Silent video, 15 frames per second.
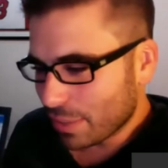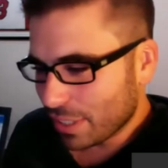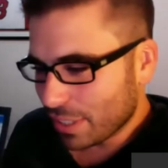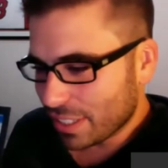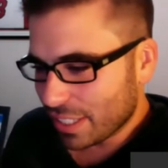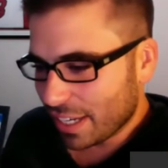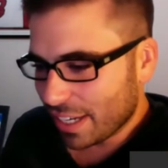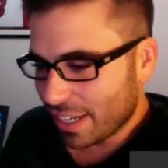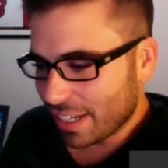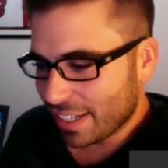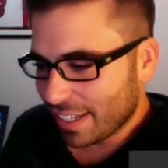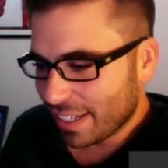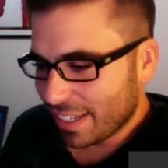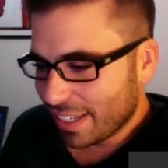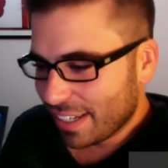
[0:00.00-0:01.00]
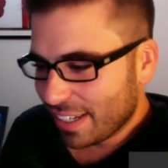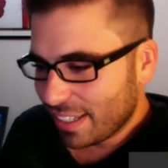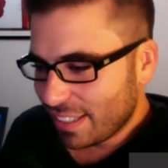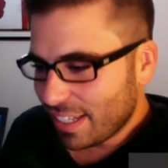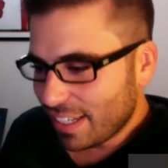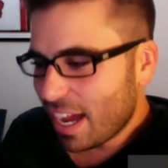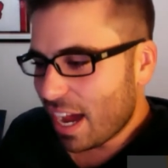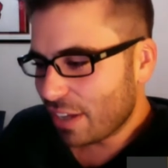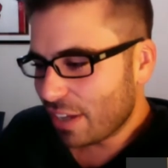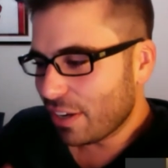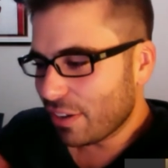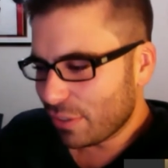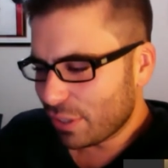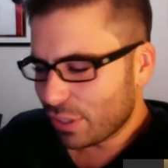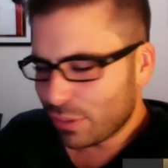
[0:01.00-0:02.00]
gonna say, "No,
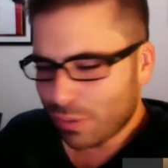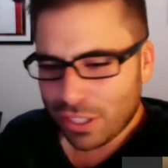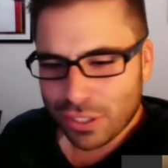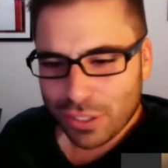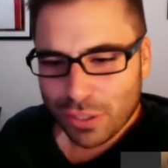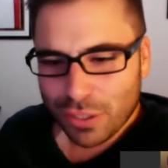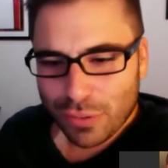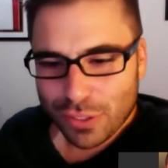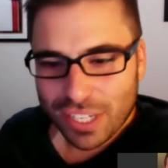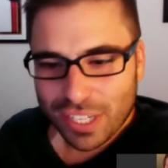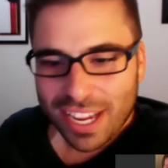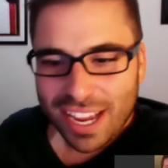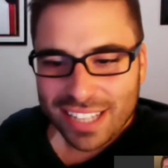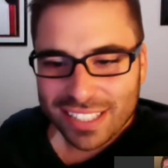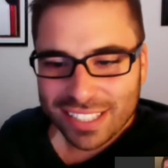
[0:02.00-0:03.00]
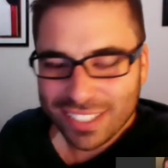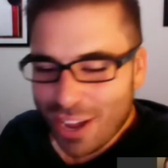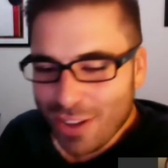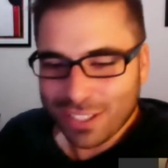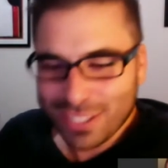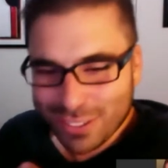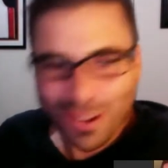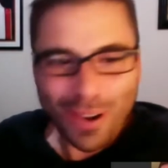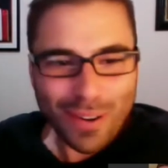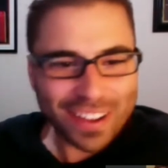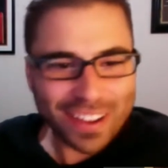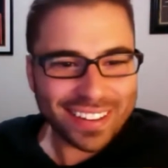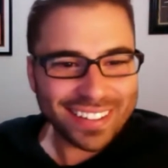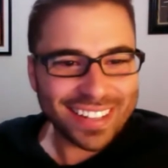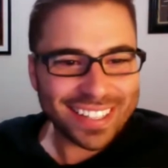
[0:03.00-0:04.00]
you know, why don't you interview?" He's like, "No, let's do
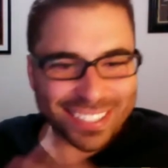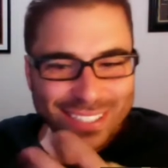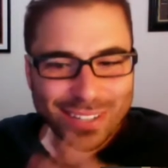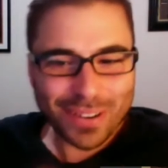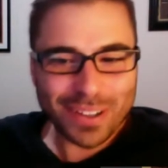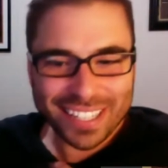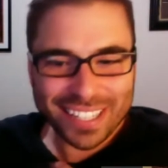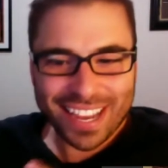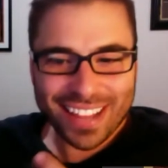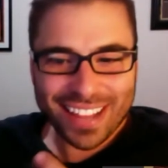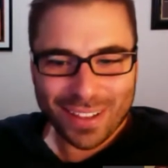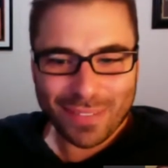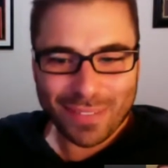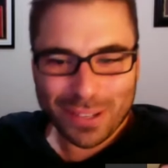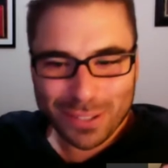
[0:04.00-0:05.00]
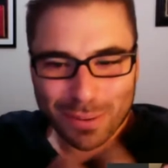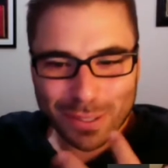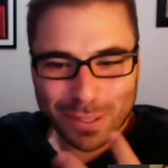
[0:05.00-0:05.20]
it. Let's do it together. That'd be so much